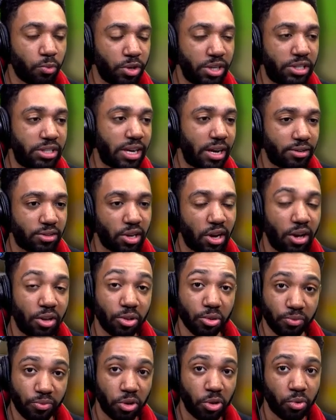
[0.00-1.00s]
reach out to
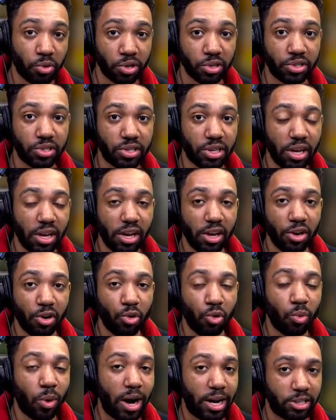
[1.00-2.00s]
other viewers
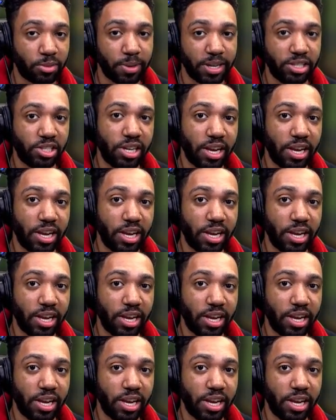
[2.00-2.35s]
who watch my